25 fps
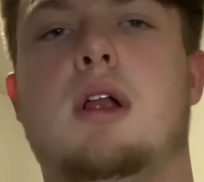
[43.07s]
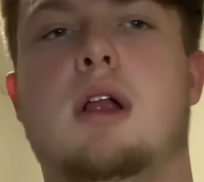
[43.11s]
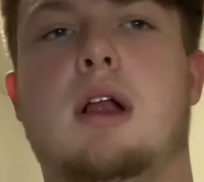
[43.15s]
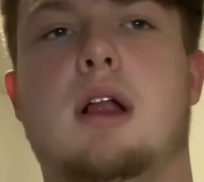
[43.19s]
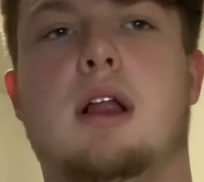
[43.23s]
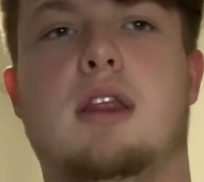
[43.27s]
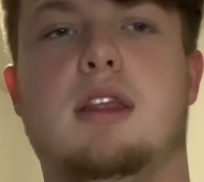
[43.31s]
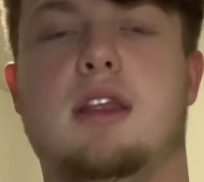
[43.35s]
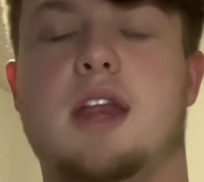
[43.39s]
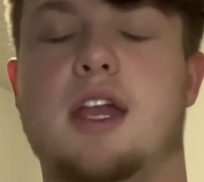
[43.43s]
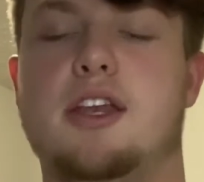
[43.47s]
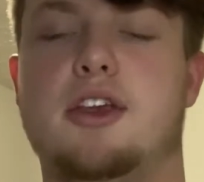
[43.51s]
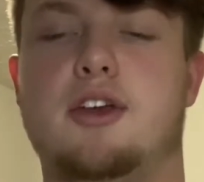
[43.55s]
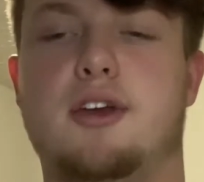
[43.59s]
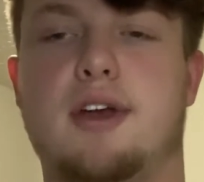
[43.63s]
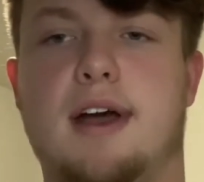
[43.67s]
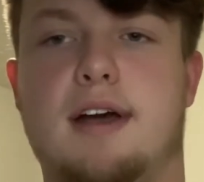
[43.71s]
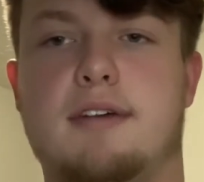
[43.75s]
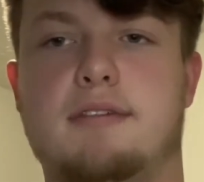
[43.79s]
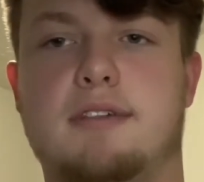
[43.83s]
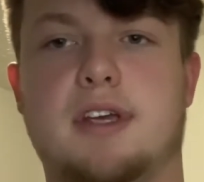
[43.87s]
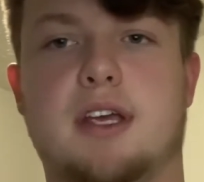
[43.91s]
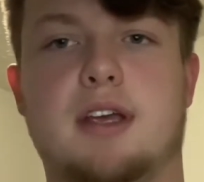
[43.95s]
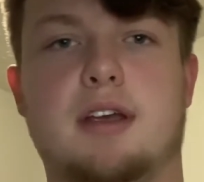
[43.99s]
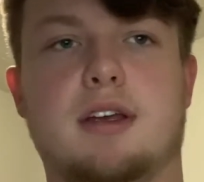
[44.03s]
Then you
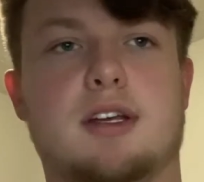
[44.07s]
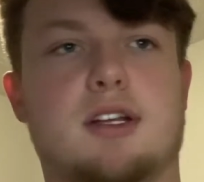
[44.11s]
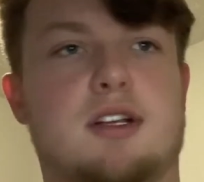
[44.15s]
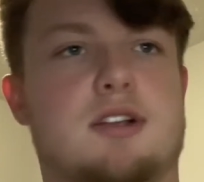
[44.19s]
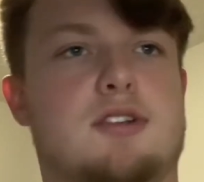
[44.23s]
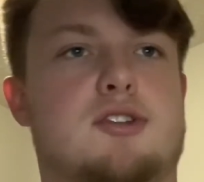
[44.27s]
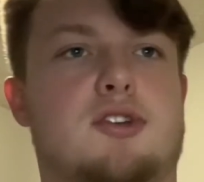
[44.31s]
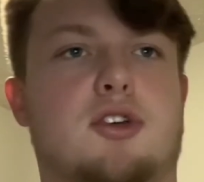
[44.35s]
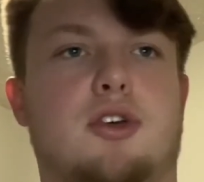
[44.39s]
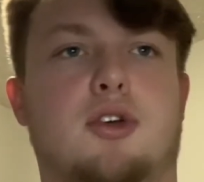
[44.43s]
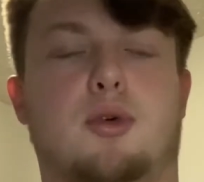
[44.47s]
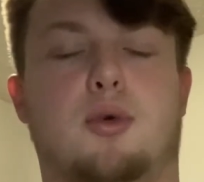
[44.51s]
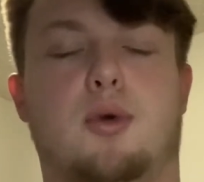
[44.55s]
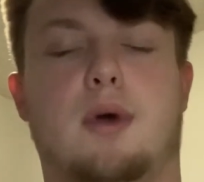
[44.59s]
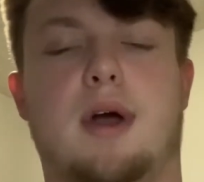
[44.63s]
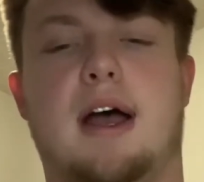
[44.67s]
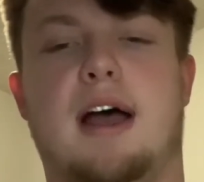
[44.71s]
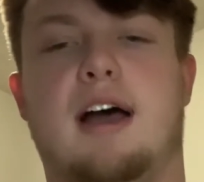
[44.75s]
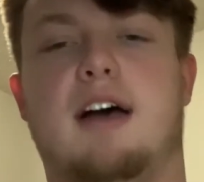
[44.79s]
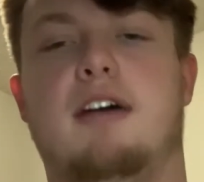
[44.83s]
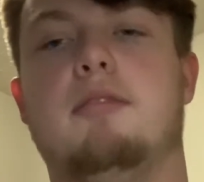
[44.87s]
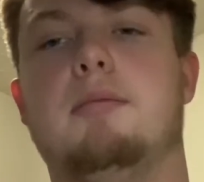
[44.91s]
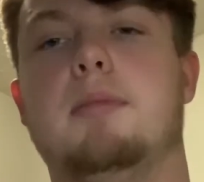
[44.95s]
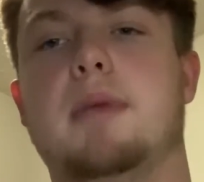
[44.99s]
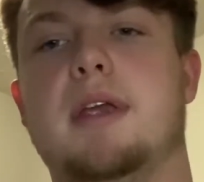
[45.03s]
have kids who
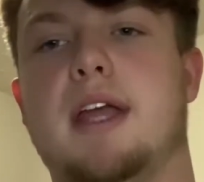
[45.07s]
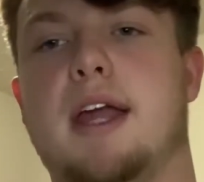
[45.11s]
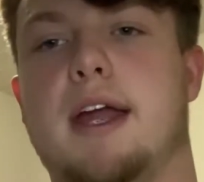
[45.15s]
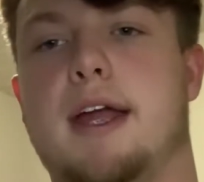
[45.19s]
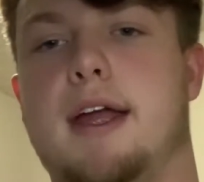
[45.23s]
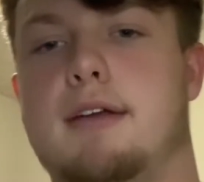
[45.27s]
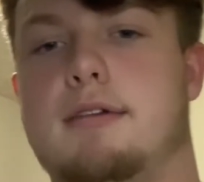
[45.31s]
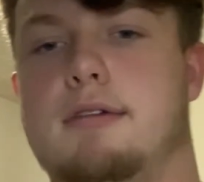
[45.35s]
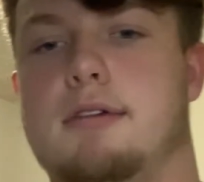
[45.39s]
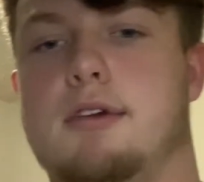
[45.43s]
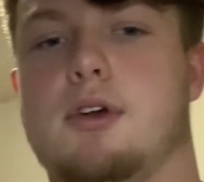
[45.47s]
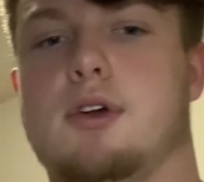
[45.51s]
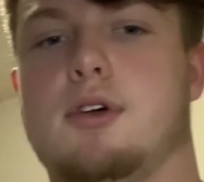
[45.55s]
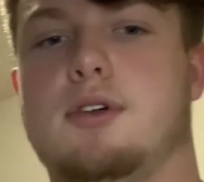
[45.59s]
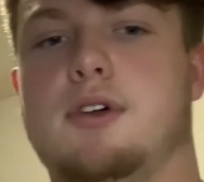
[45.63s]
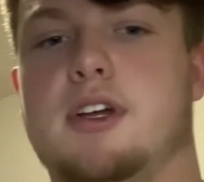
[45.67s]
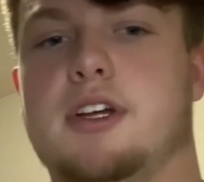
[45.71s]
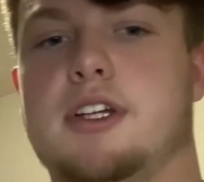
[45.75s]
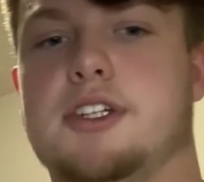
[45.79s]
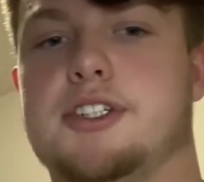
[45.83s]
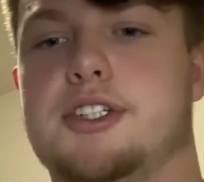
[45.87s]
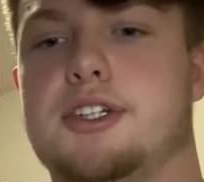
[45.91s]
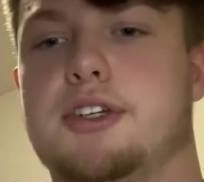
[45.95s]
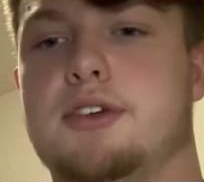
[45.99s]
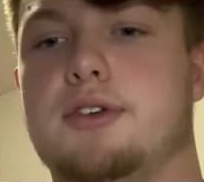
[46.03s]
have behavioral
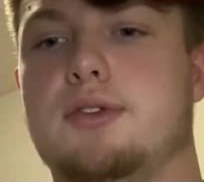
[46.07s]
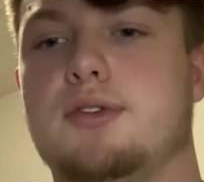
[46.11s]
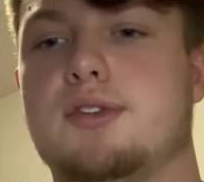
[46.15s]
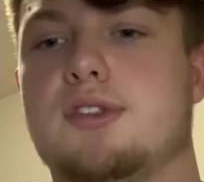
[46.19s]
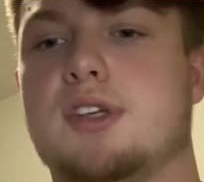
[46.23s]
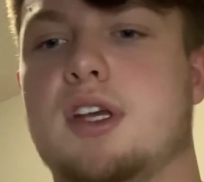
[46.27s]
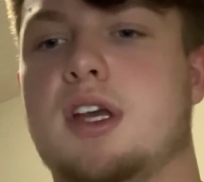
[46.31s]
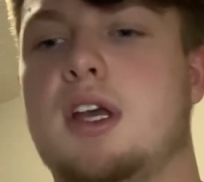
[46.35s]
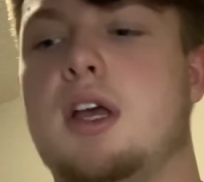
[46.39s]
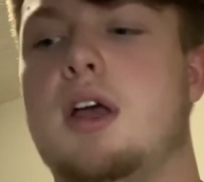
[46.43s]
issues.